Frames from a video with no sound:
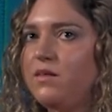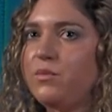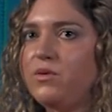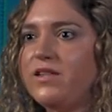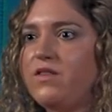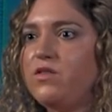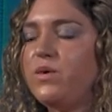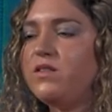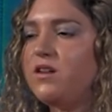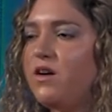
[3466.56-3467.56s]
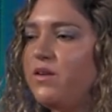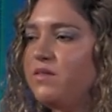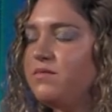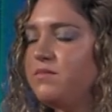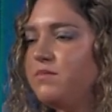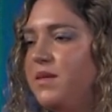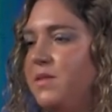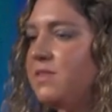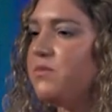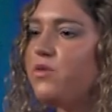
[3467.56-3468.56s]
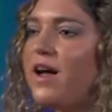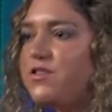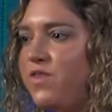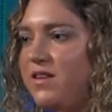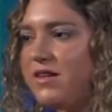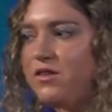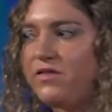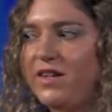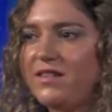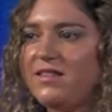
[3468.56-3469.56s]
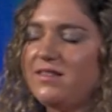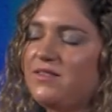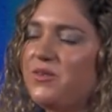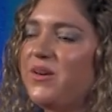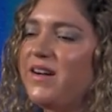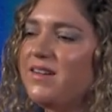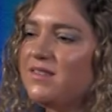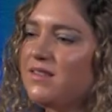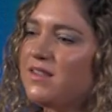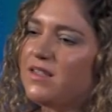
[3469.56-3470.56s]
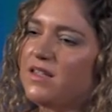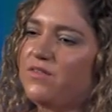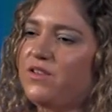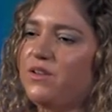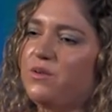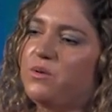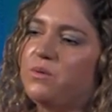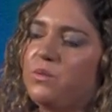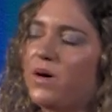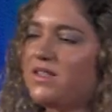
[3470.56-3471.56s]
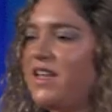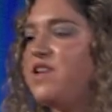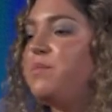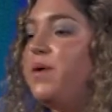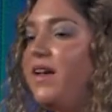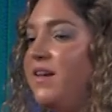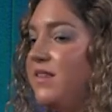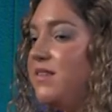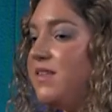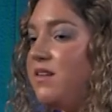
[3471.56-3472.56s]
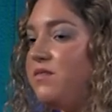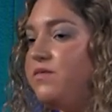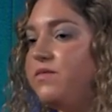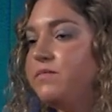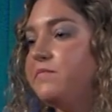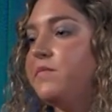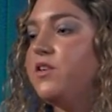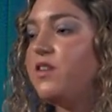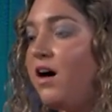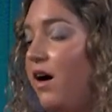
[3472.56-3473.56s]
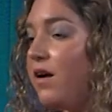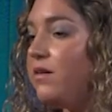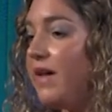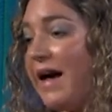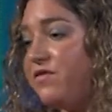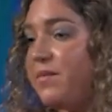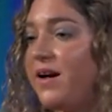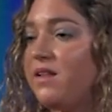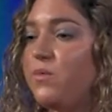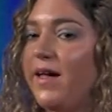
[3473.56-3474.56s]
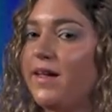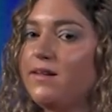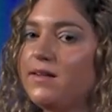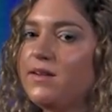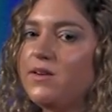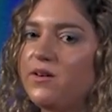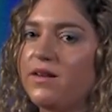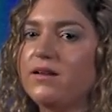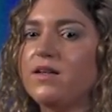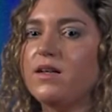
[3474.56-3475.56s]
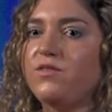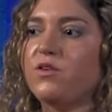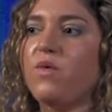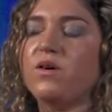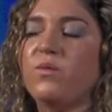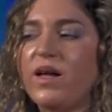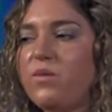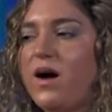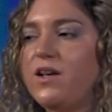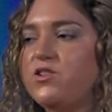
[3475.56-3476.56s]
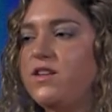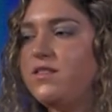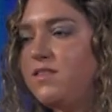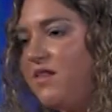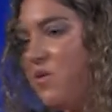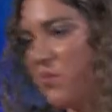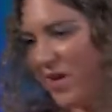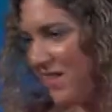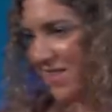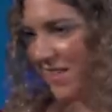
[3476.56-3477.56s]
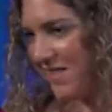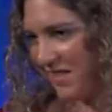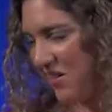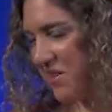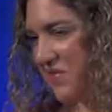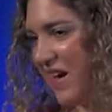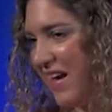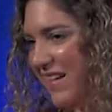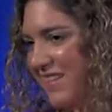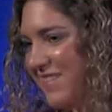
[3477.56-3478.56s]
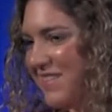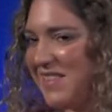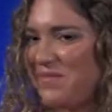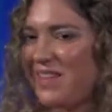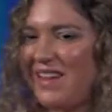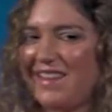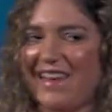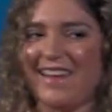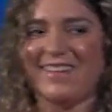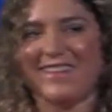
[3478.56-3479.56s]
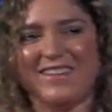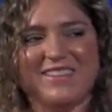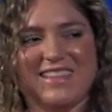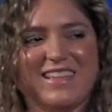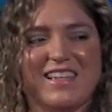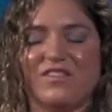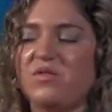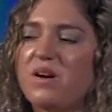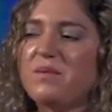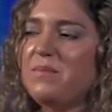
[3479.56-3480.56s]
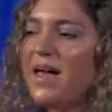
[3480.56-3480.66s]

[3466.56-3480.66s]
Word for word: roll down your window and maybe some trash falls out of it, or if you want to take your bike instead of your car half a mile away, or if you go on a whale watch that's Whale Sense certified or something like that, you know, if you want to be